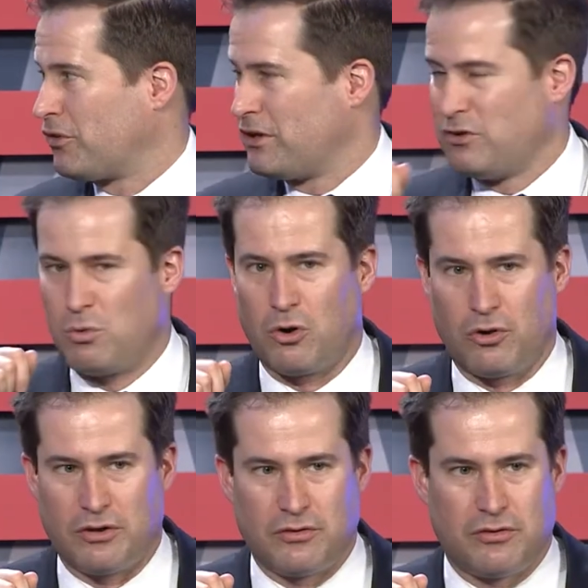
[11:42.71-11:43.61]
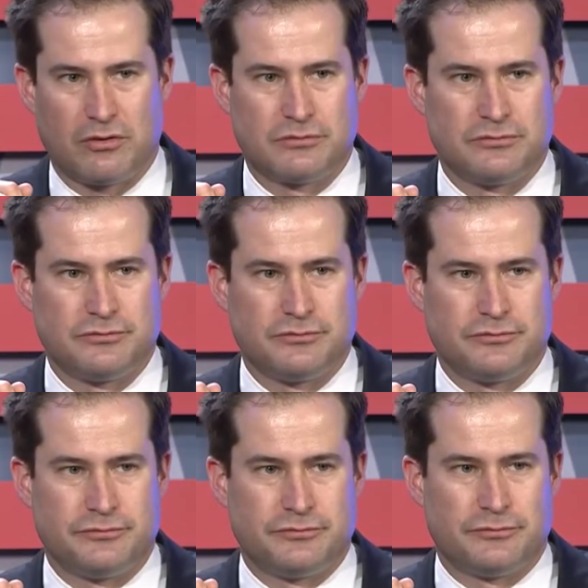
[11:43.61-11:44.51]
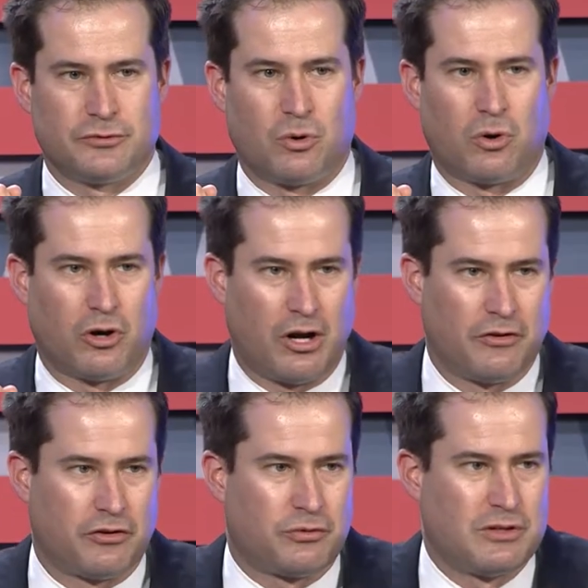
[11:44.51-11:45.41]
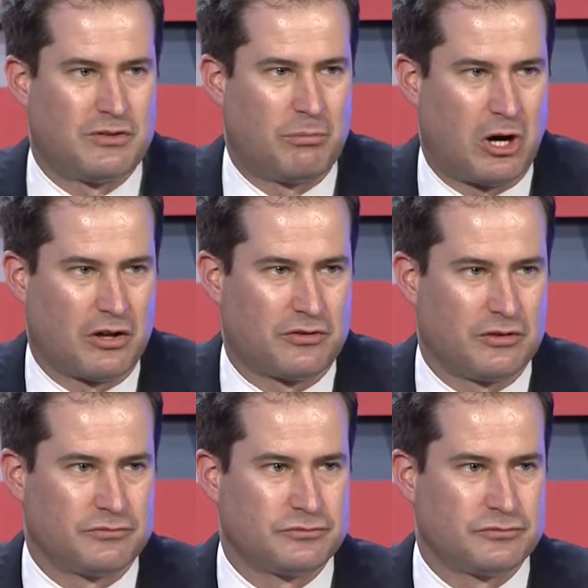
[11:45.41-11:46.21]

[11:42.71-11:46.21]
in New Orleans, or on the streets of Boston,